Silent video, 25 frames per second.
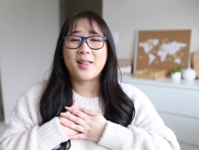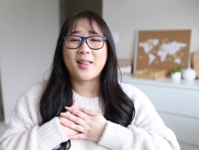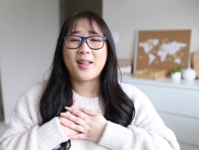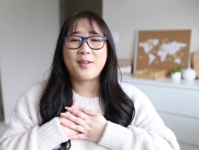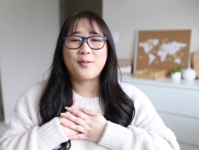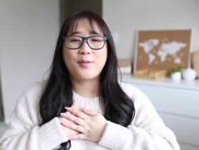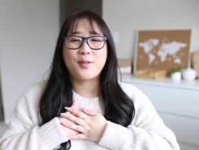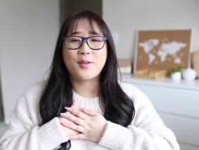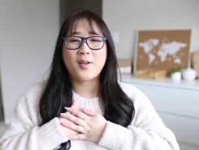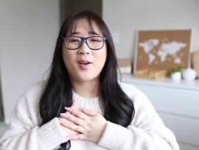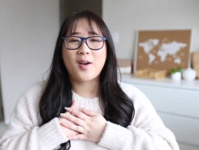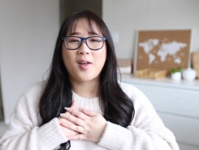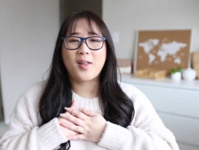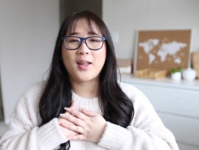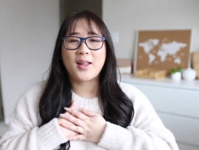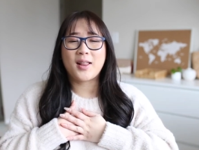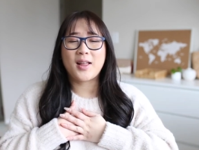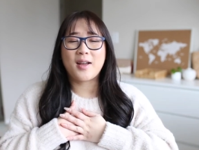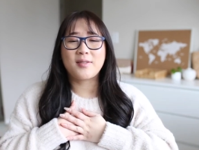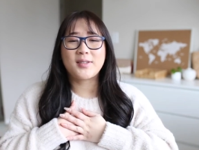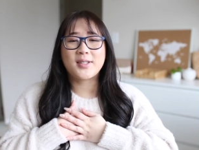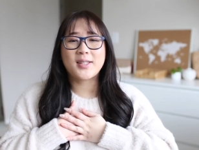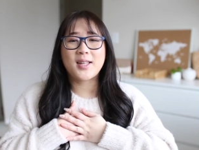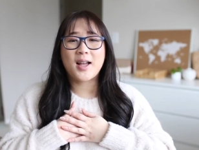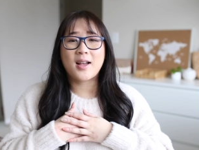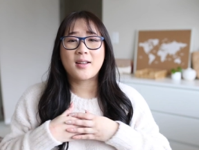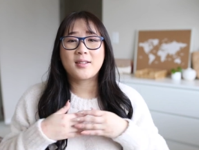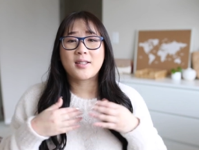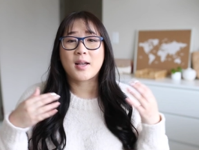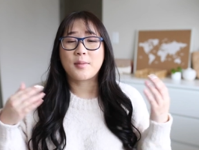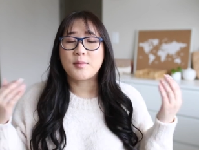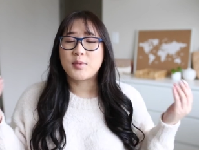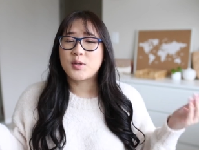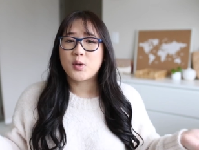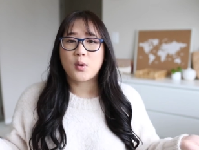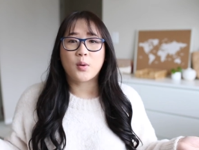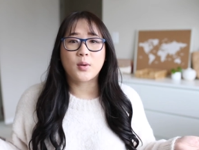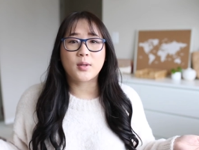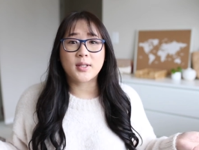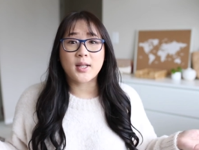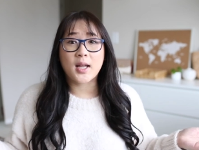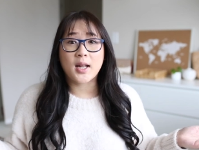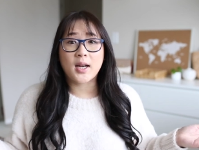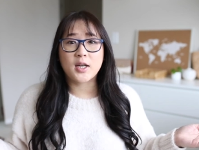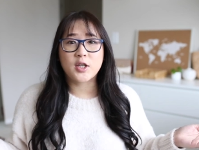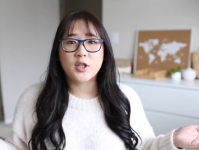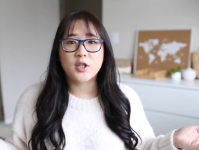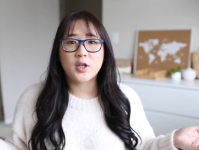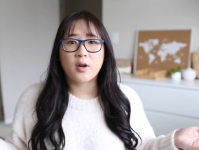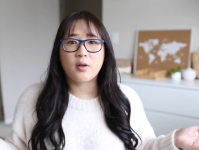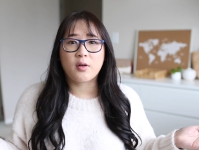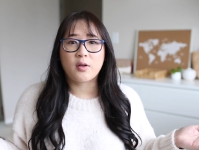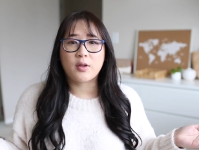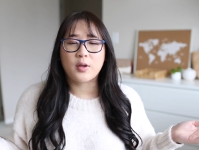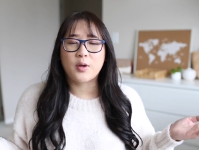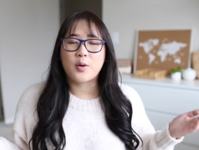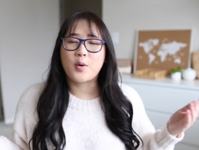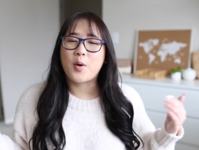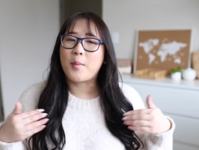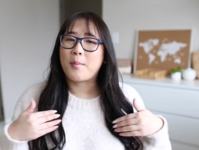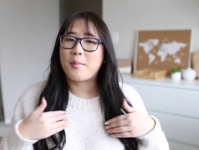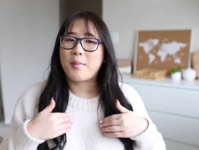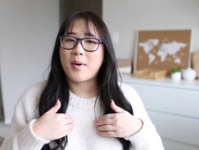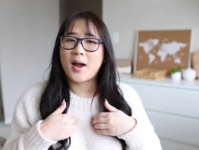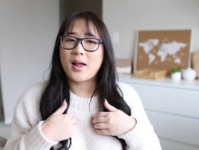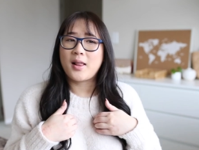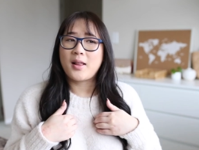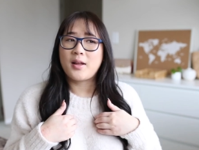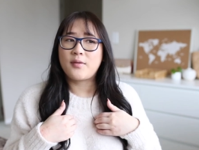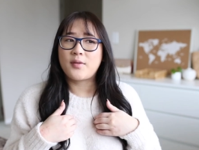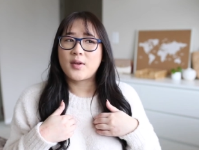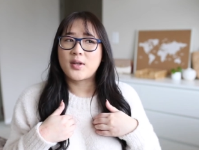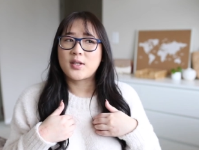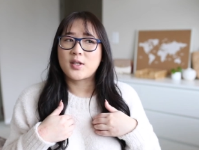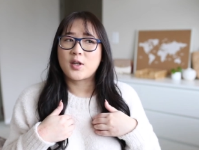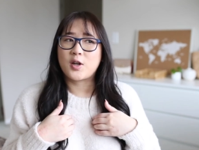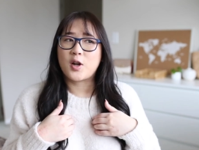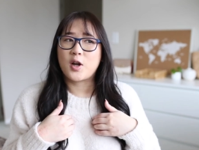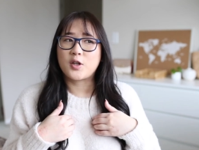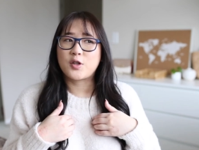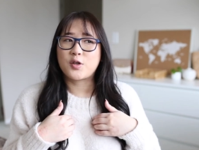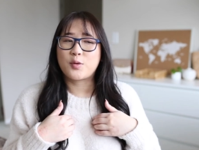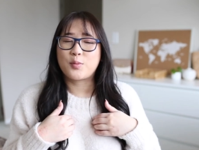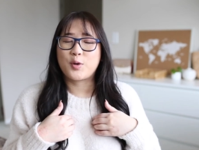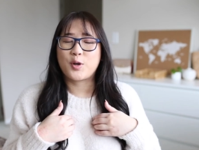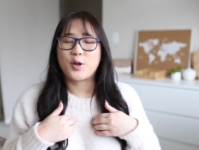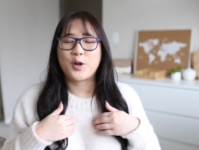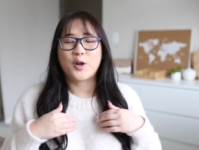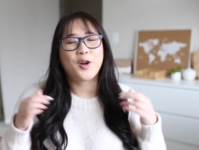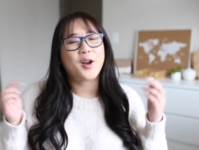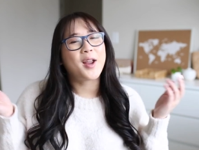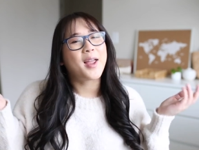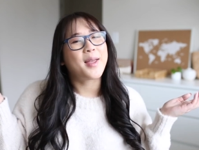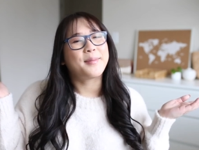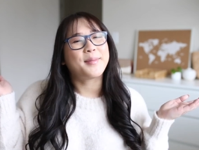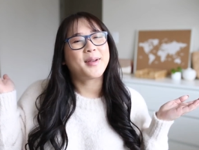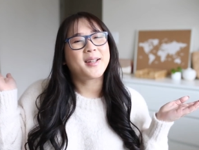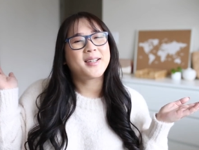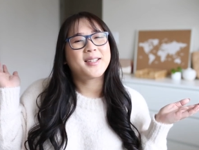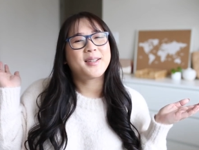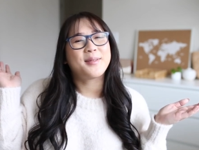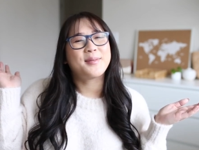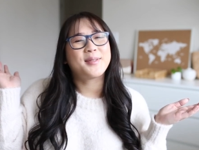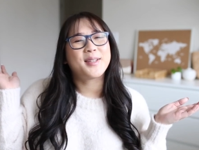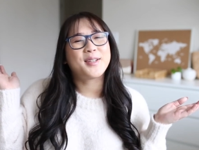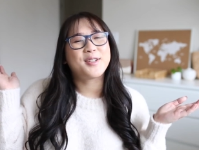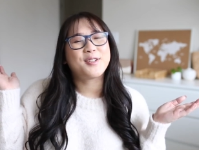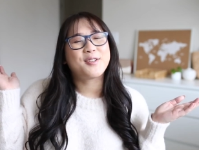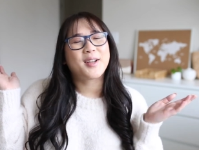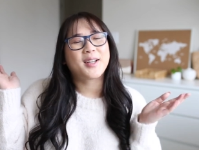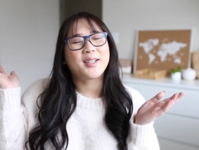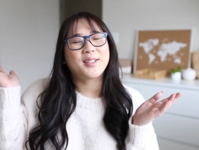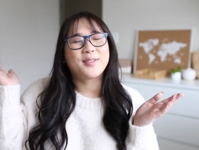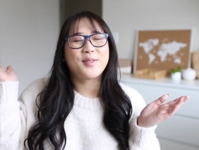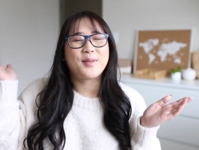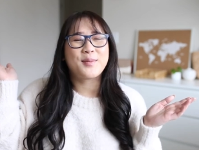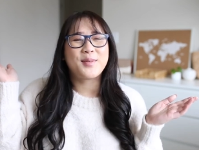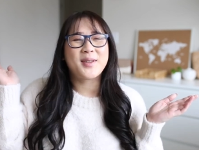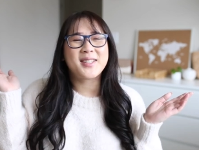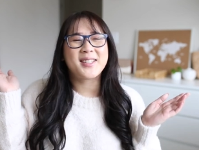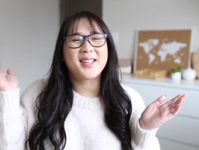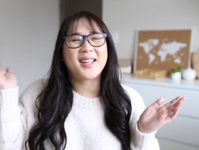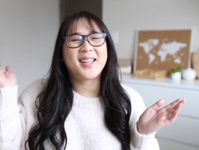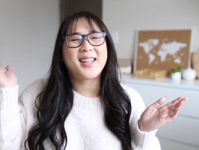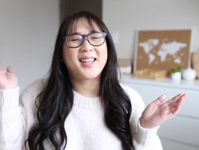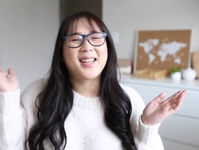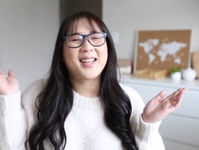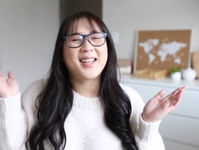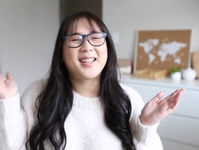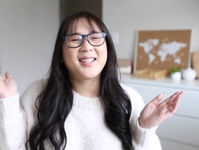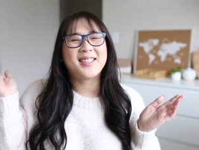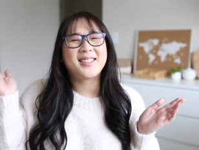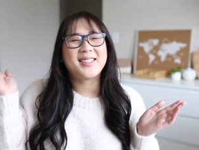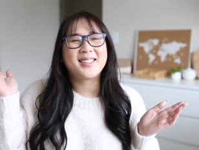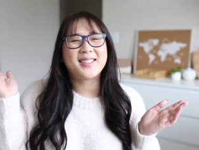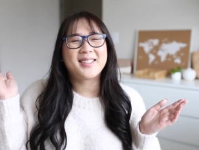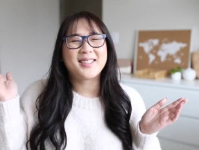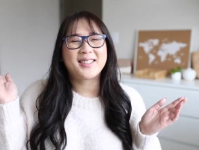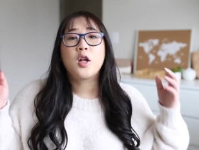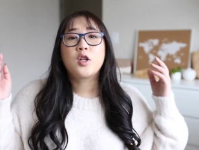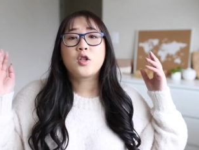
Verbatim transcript: Life with Holly Lifestyles. I'm so excited to share with you my life as an entrepreneur and my tips and tricks for business.